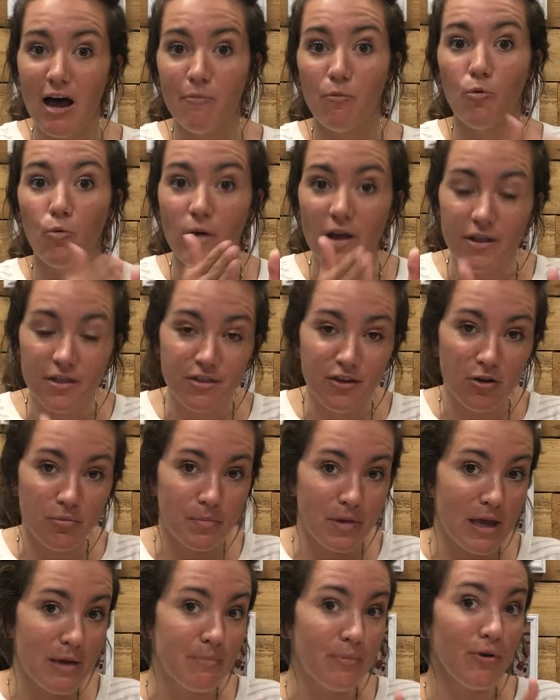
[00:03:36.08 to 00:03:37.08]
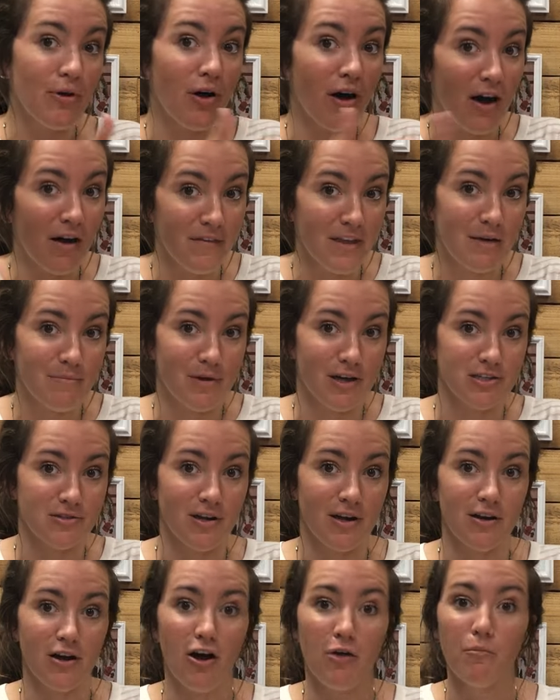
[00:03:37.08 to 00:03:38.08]
with their people on that bus
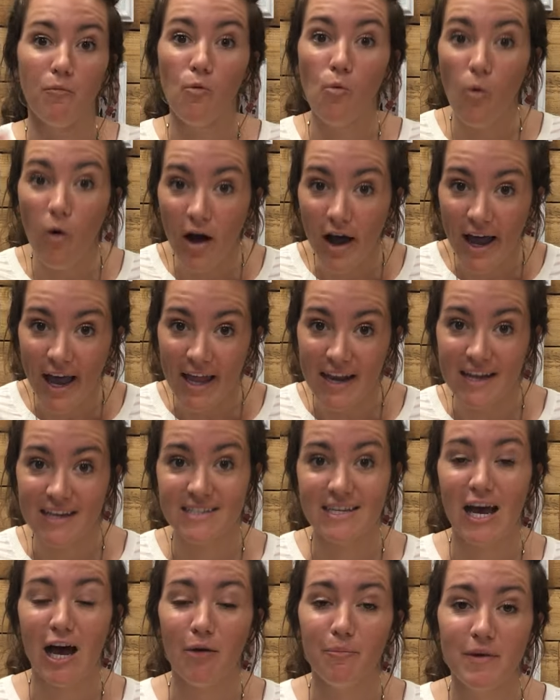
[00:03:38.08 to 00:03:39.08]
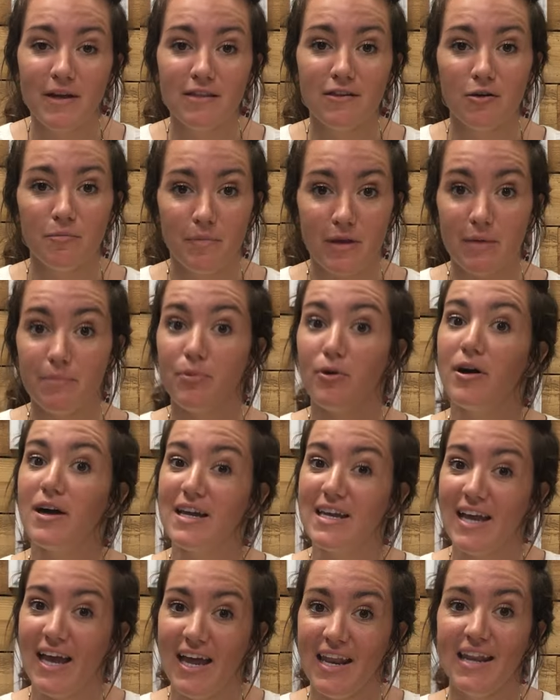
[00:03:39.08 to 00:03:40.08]
ride home. One is helping their people,
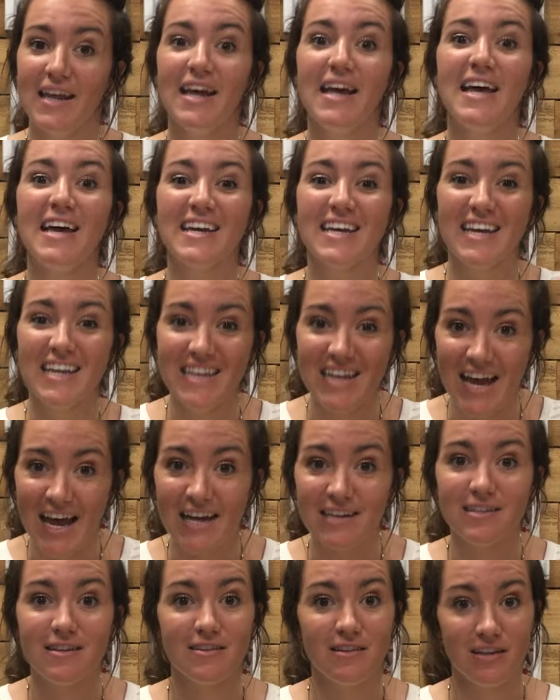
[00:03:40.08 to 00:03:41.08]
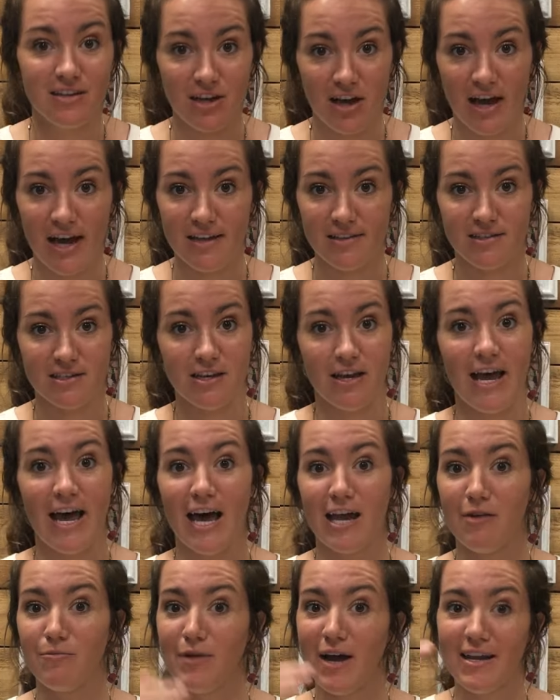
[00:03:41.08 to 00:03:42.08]
again, connect the dots. So I
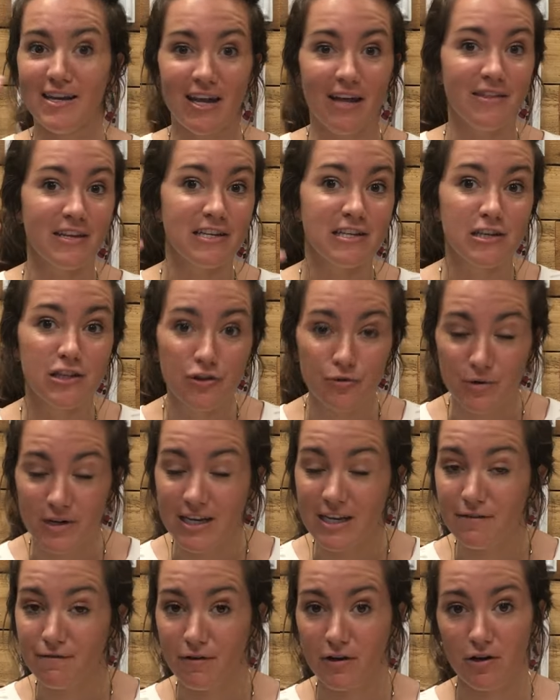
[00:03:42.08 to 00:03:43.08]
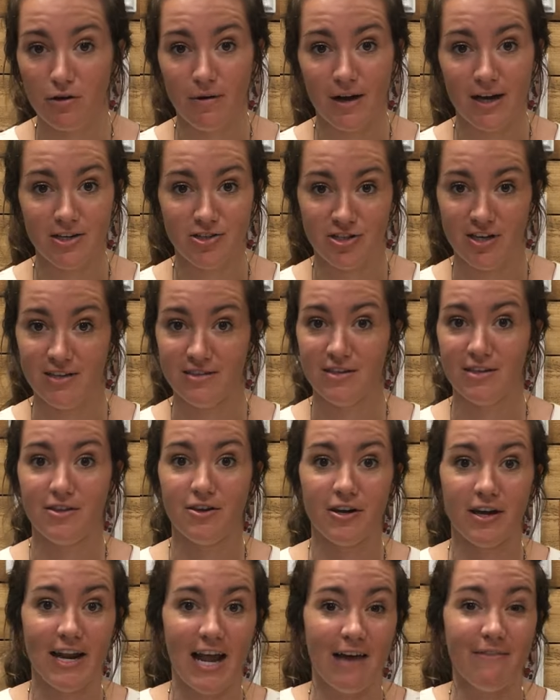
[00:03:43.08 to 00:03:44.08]
had them write down these 3 different questions that
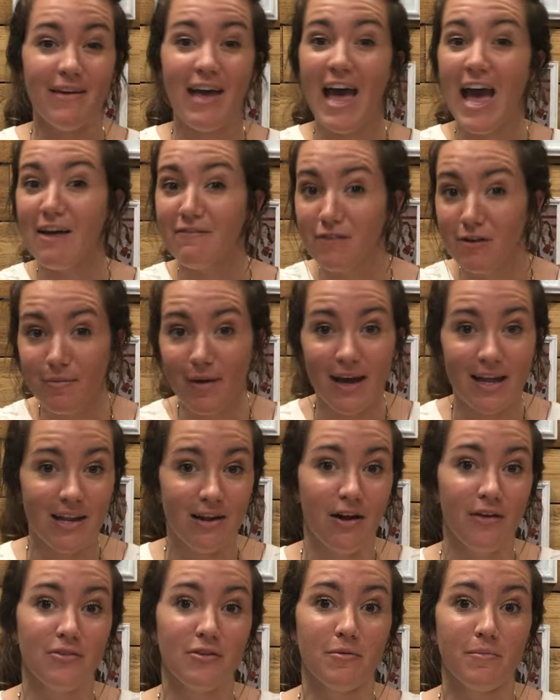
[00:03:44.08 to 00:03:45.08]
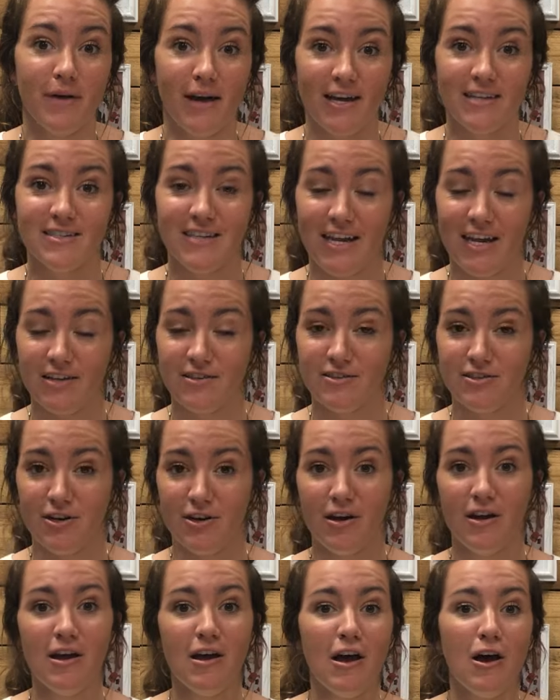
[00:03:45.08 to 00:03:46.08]
they're going to have everybody on their bus
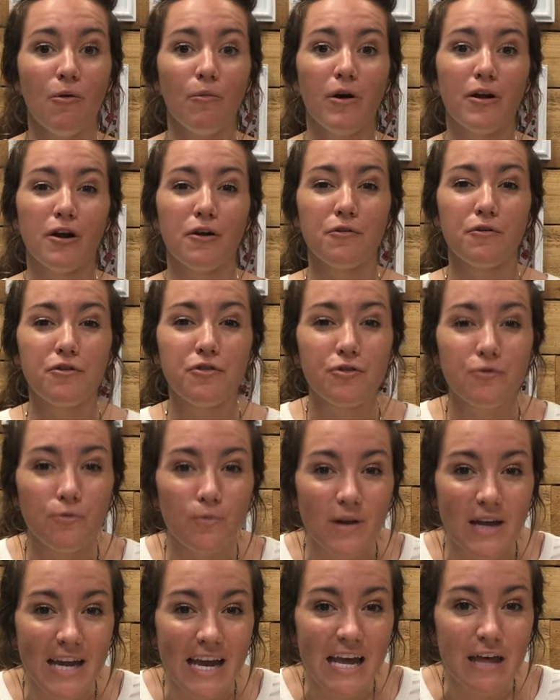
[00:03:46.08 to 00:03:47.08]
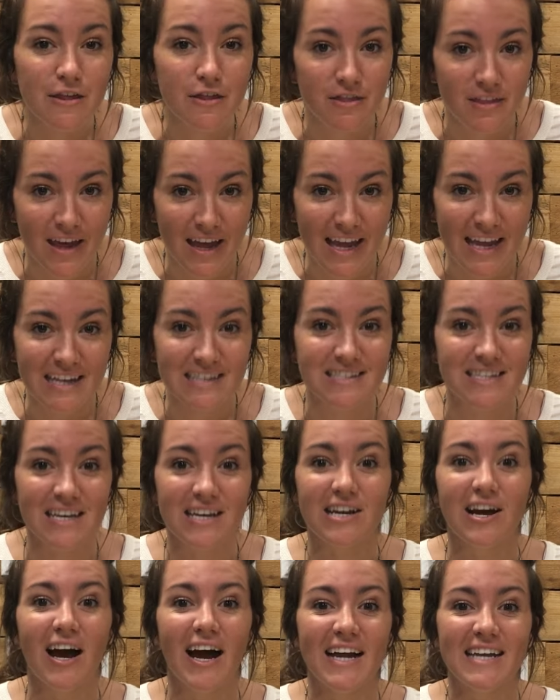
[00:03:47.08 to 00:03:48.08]
answer. What are 3 things
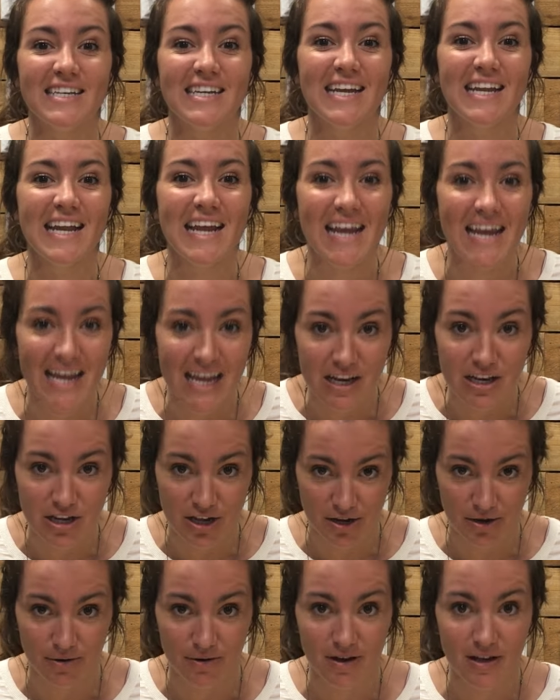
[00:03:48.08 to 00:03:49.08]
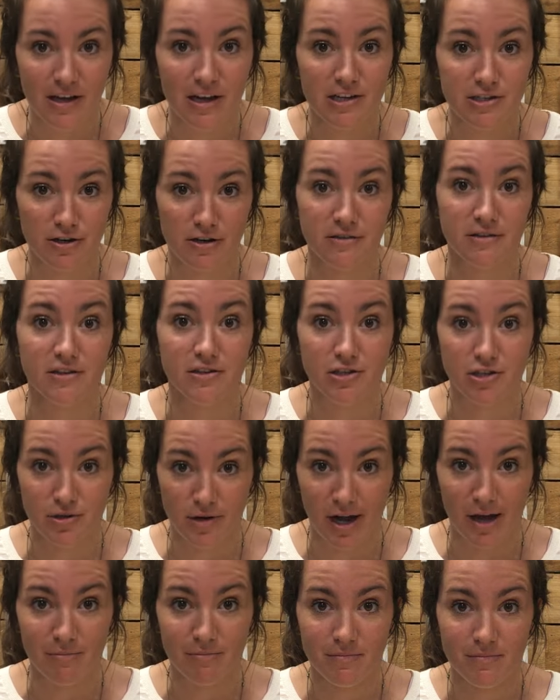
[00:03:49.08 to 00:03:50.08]
that God did in you during this
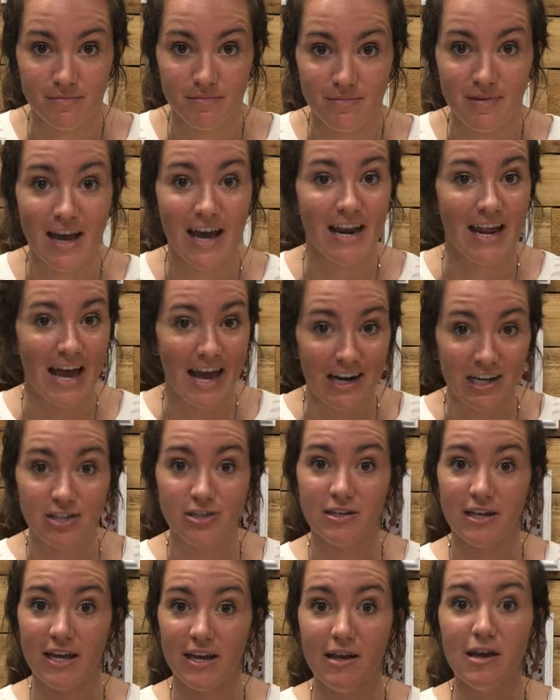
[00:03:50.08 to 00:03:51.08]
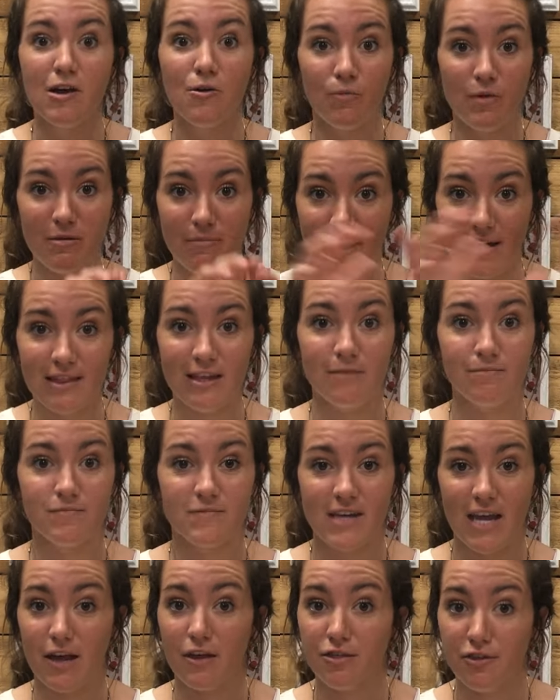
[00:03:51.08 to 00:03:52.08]
trip? And actually, we made them
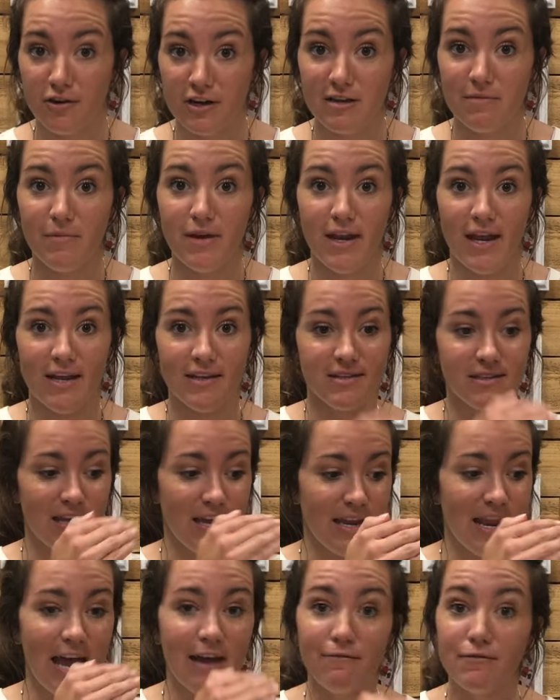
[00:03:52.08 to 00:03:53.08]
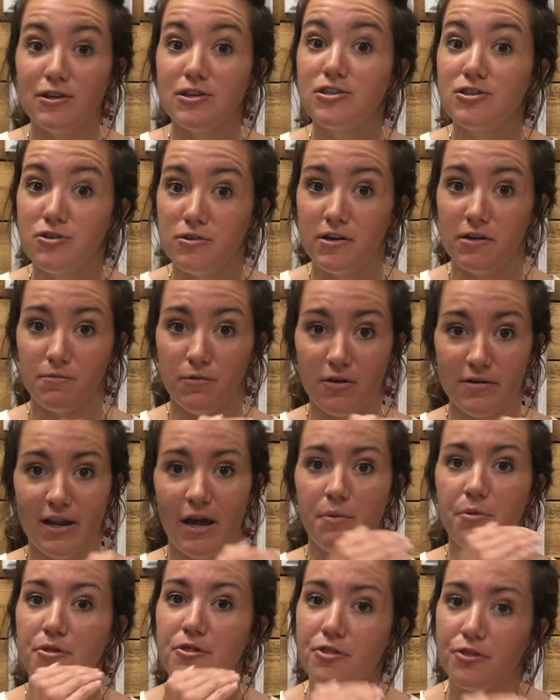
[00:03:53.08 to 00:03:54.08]
take 30 minutes, and every student wrote
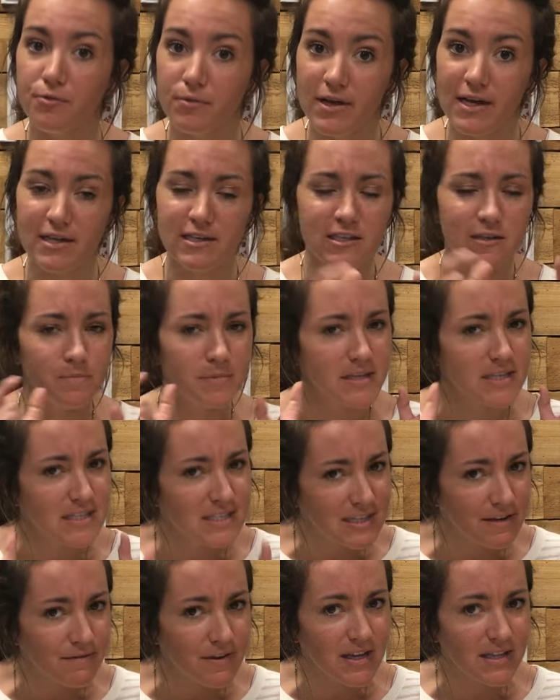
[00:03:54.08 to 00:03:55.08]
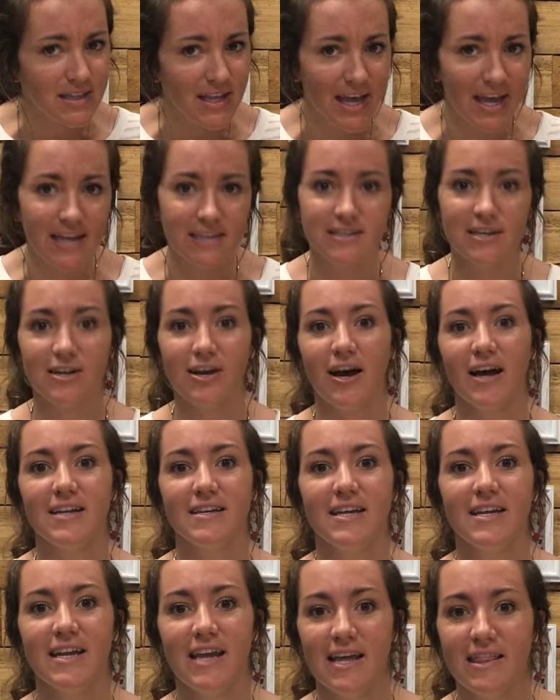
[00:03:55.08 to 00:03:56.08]
down 3 specific things that God
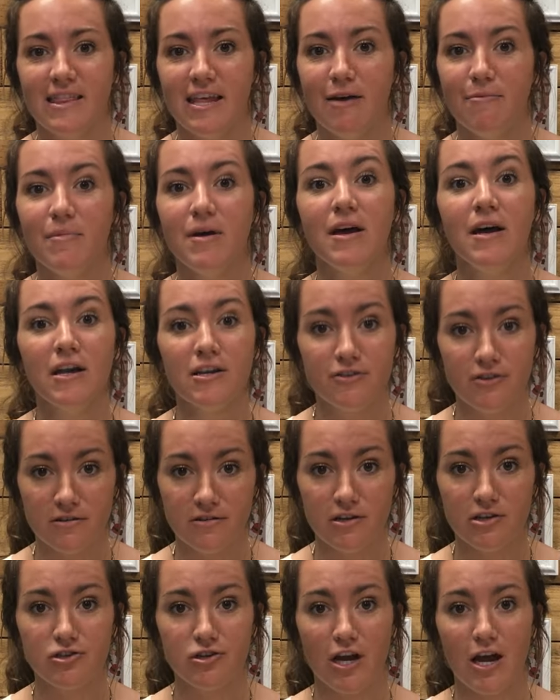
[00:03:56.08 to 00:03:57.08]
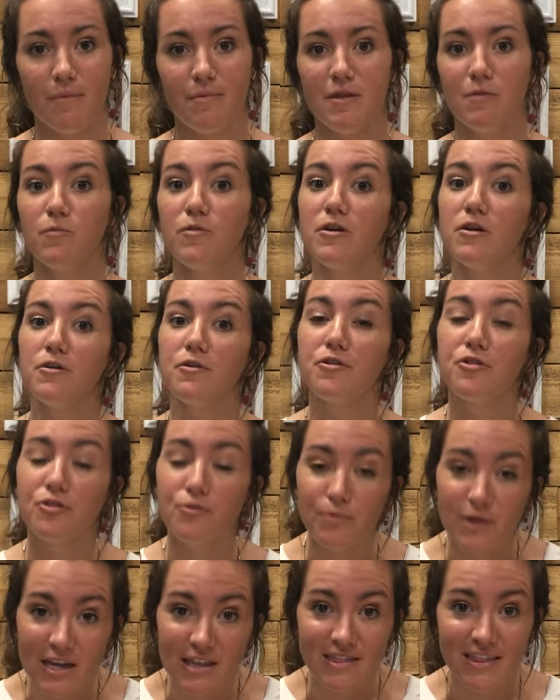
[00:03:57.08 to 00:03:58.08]
did in them during their trip. And then what are
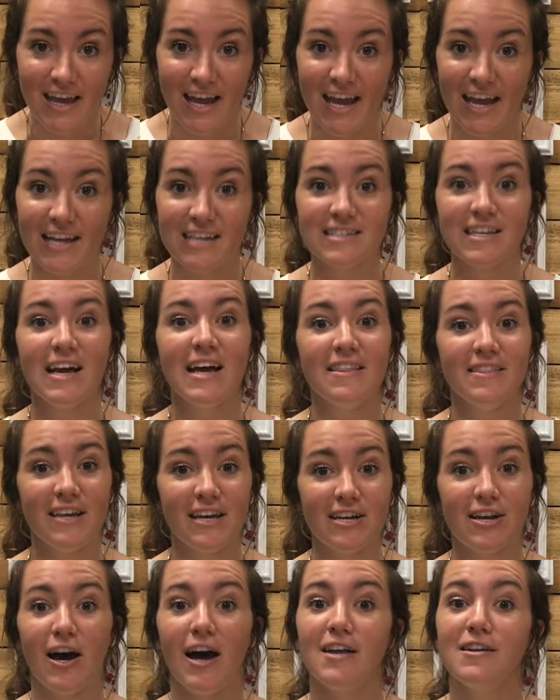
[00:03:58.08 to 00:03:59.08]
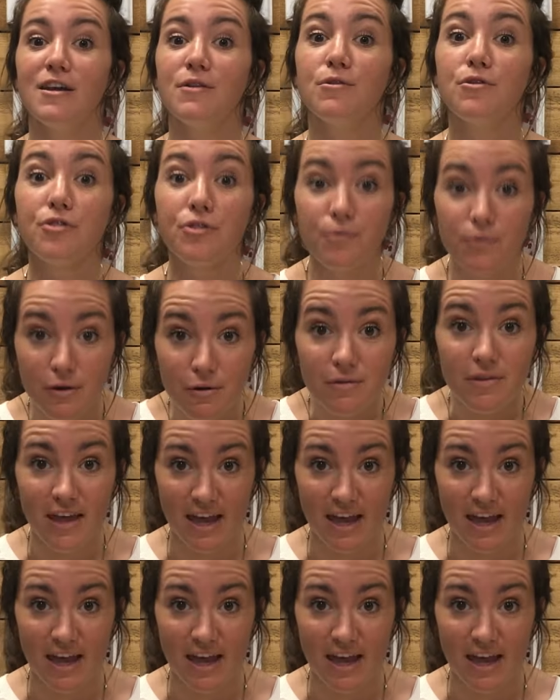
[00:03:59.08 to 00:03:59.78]
3 things that God did through